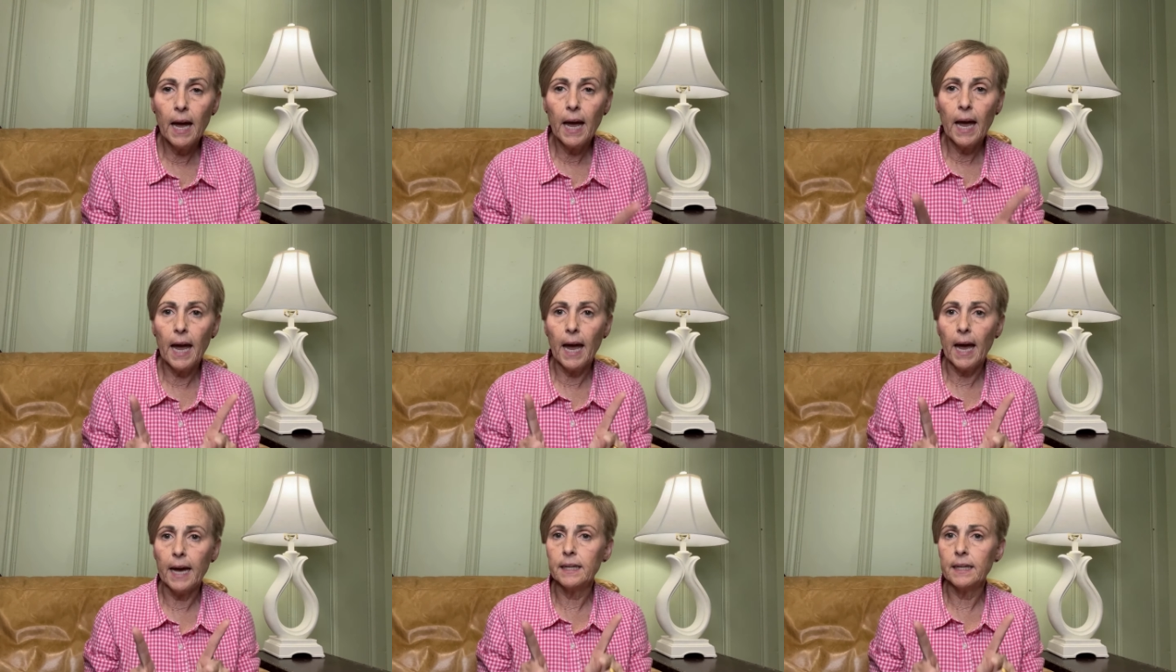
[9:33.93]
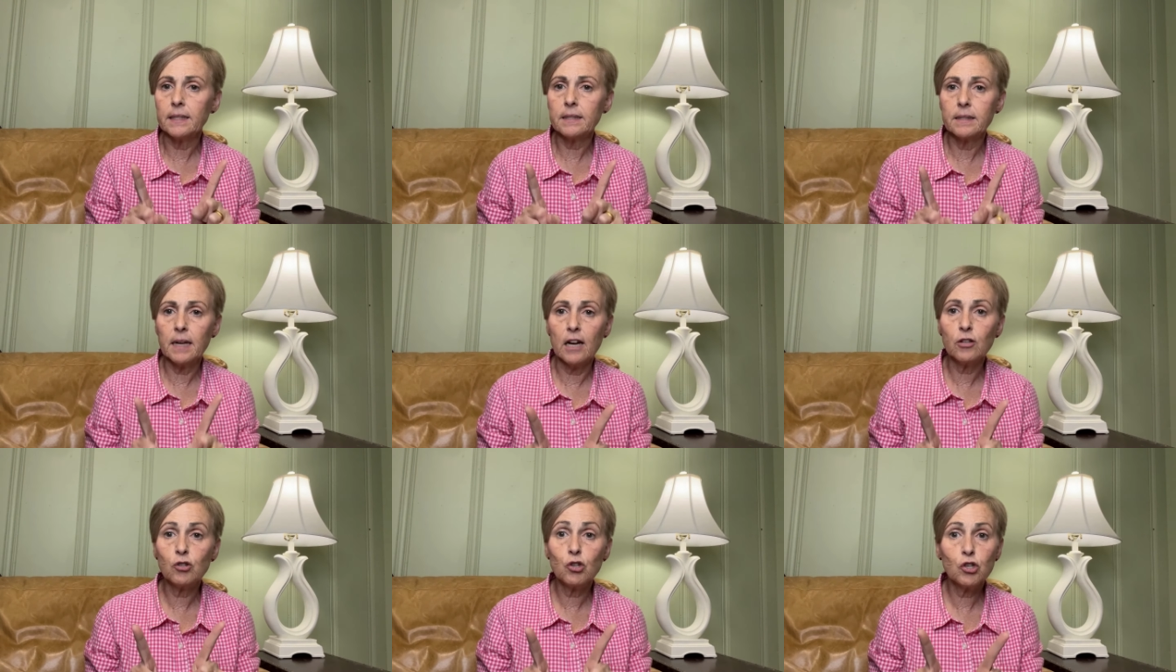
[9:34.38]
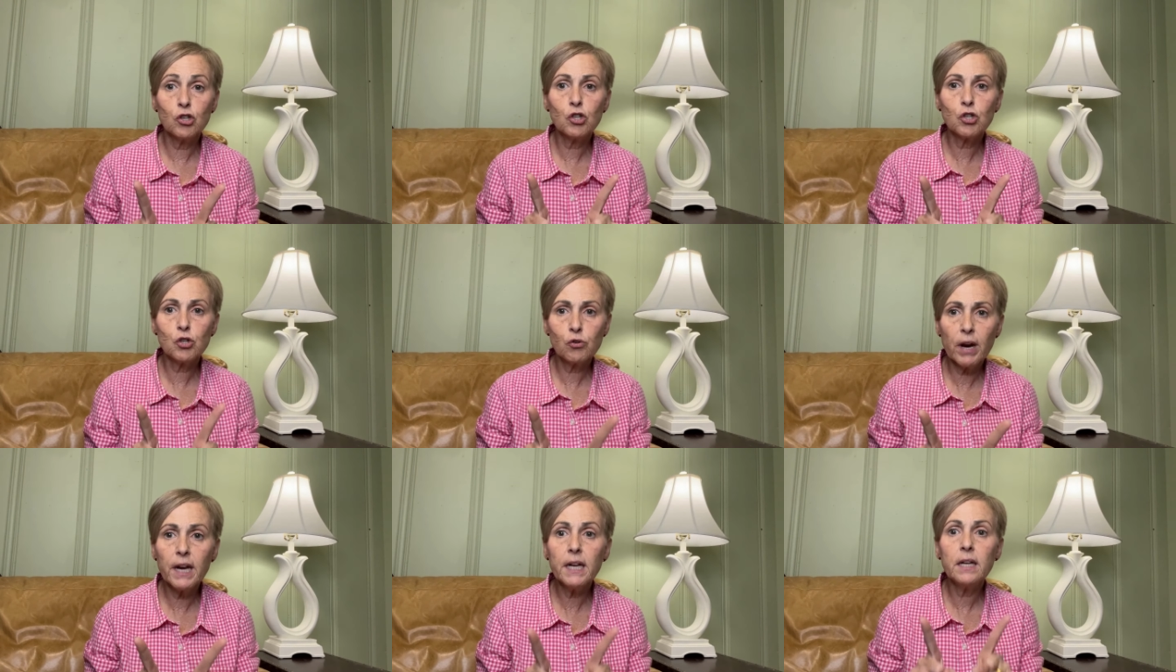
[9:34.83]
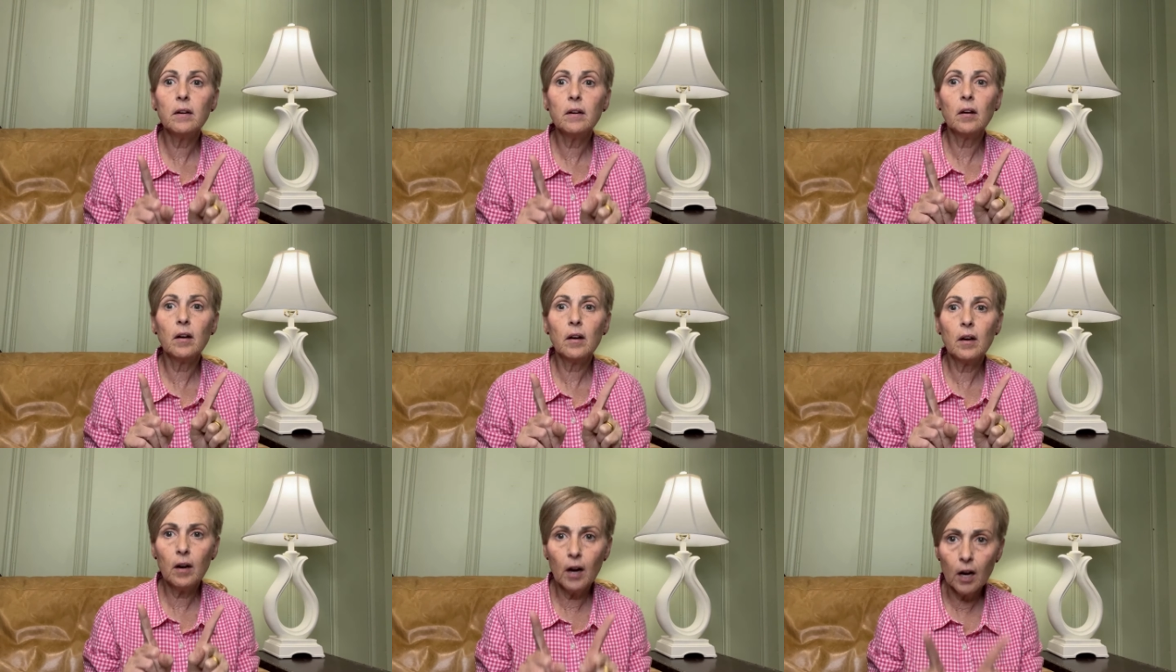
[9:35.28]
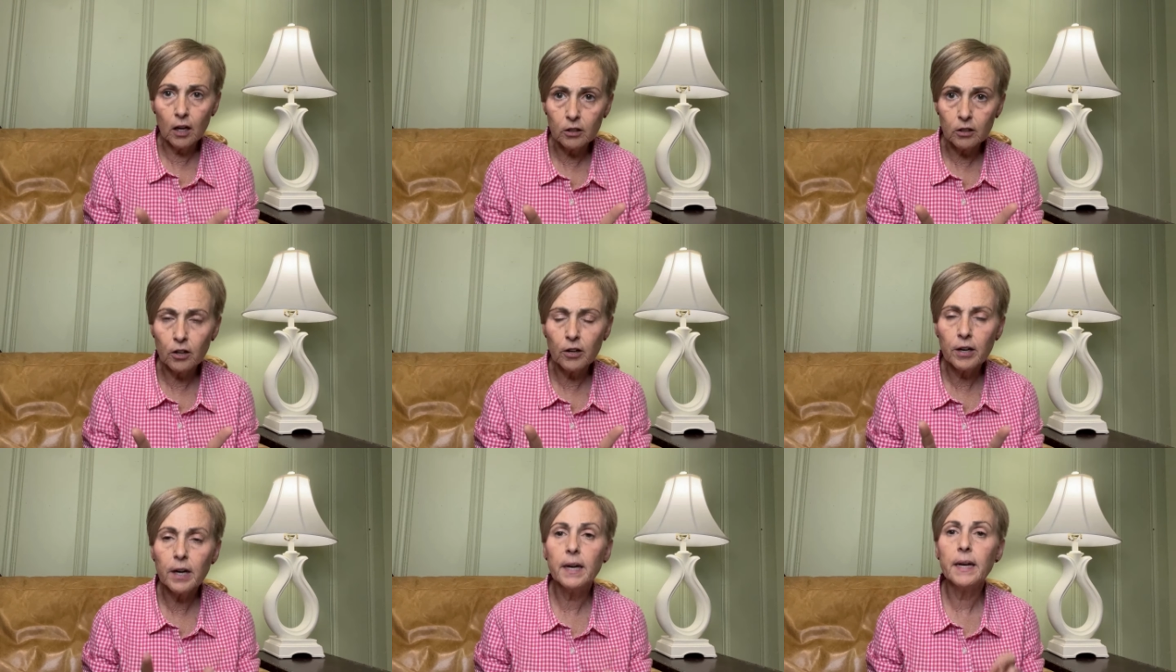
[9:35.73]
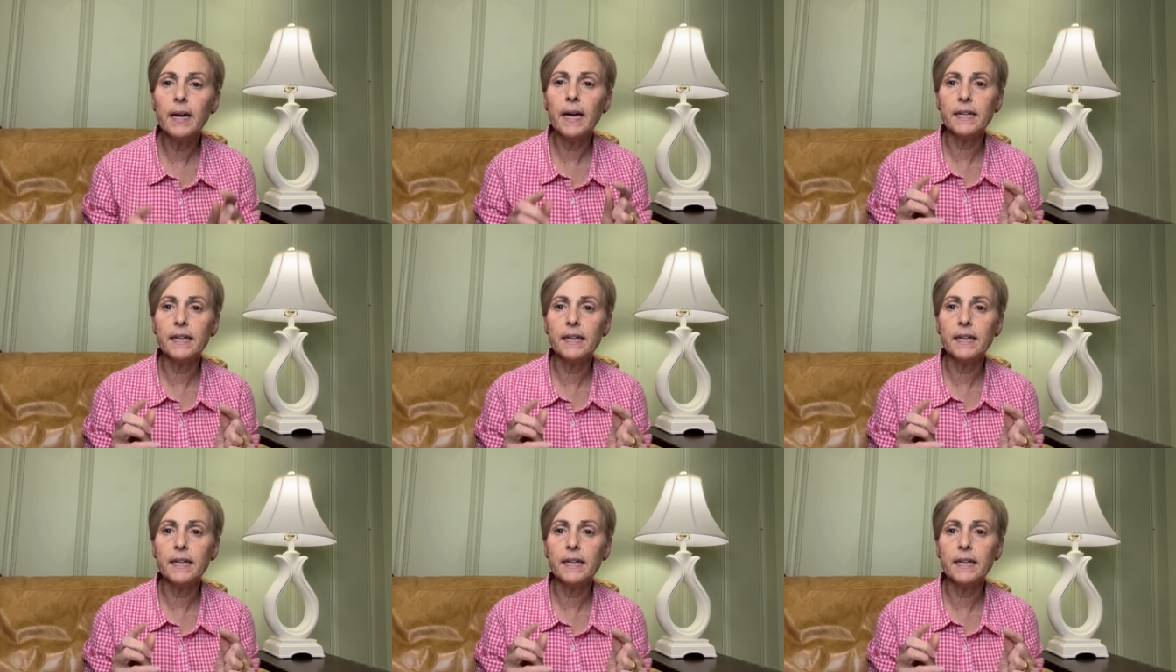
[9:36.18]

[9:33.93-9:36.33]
and it's not just straight color.